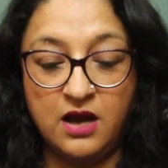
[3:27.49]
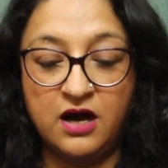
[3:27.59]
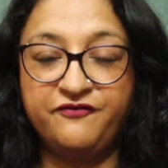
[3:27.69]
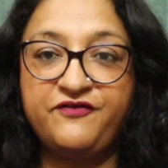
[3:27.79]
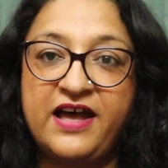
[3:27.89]

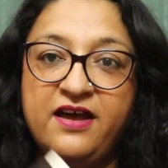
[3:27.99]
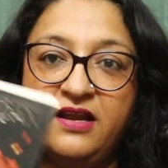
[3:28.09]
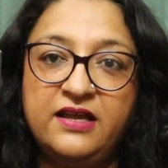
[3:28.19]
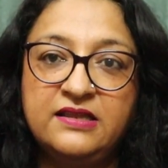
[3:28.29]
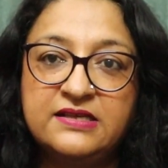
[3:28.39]
A Fire
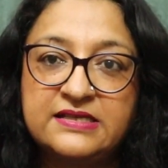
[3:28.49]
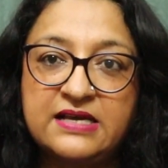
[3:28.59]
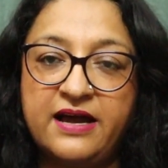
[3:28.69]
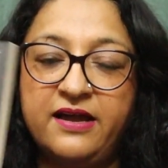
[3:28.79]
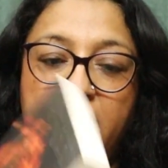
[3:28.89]
in the
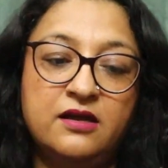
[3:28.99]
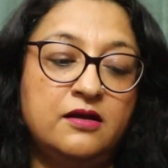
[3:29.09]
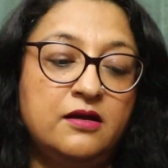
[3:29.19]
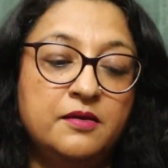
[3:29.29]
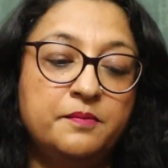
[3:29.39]
Sky
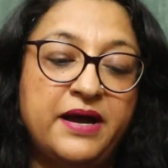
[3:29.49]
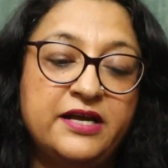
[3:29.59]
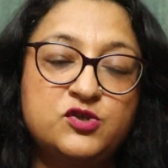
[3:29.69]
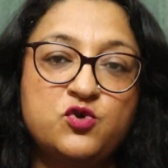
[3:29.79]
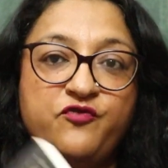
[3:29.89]

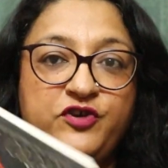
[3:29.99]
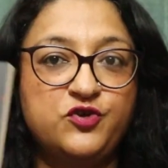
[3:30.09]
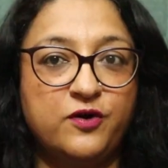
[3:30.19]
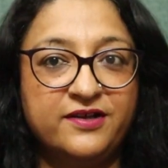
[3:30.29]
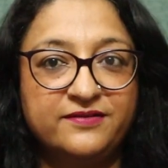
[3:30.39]
by Sophie
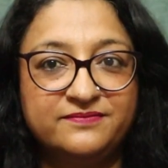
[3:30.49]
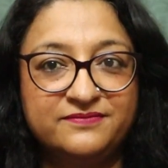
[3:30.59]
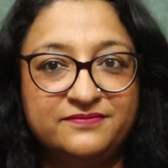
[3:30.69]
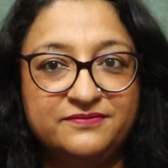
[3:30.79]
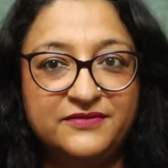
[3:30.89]
Jordan.
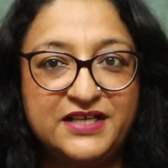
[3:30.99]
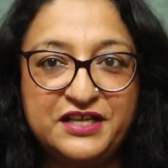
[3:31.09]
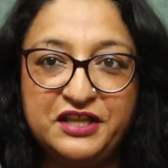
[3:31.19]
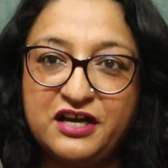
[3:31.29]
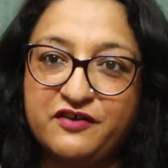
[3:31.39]

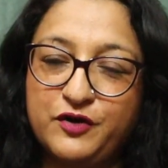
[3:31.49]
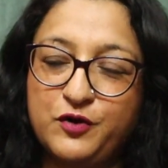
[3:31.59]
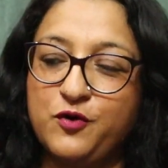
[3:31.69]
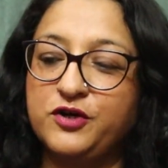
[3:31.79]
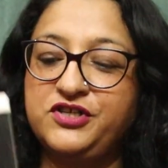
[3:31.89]
Isn't the cover
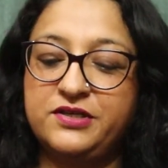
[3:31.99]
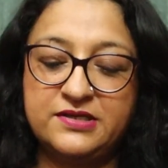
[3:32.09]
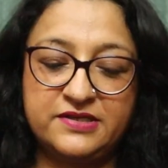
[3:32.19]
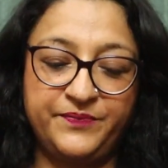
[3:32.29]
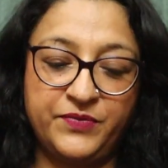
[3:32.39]

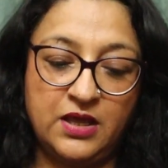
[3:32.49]
gorgeous?